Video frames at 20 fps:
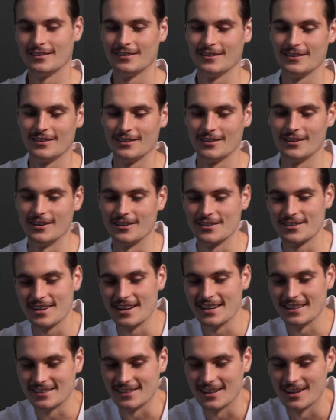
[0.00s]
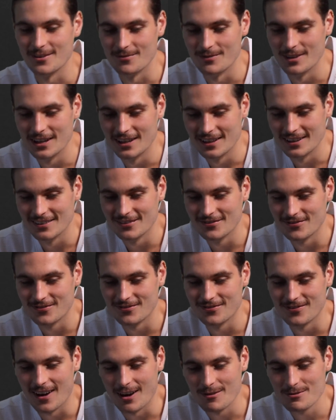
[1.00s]
Yeah, Shakes, I'm
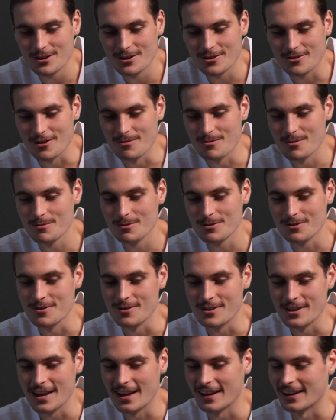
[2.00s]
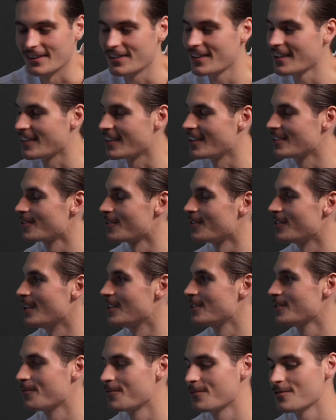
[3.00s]
in agreement with you here, and I think there's a
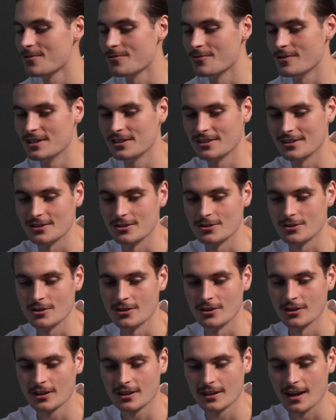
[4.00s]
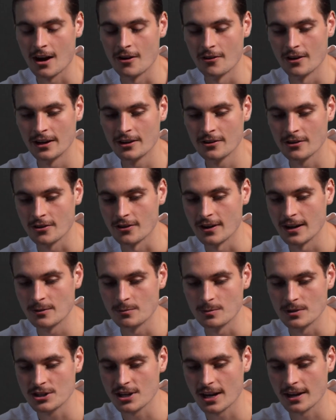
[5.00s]
few reasons. I read we
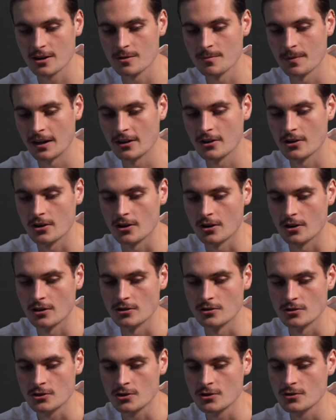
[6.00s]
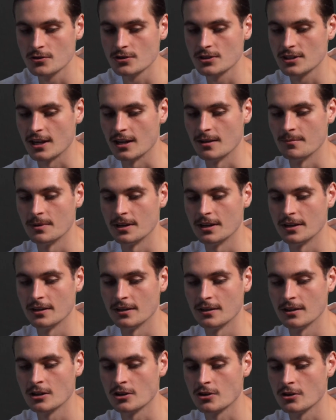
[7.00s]
chatted about it on Tuesday, but a
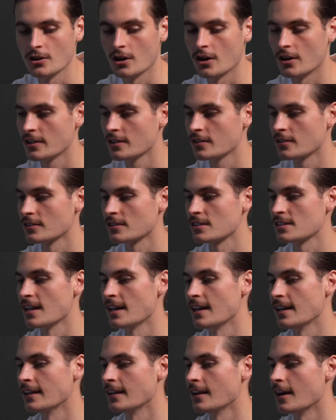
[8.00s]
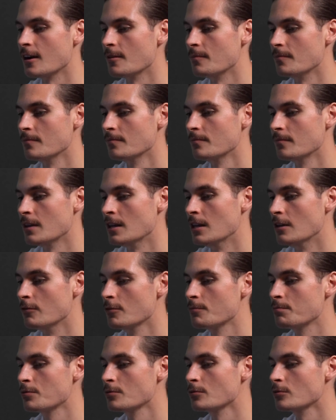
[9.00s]
good article saying
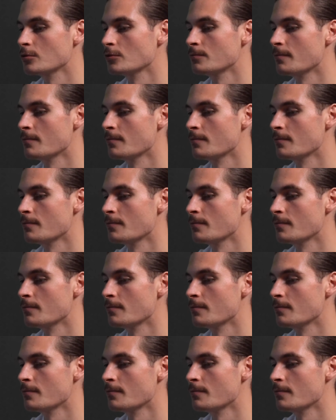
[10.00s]
Liverpool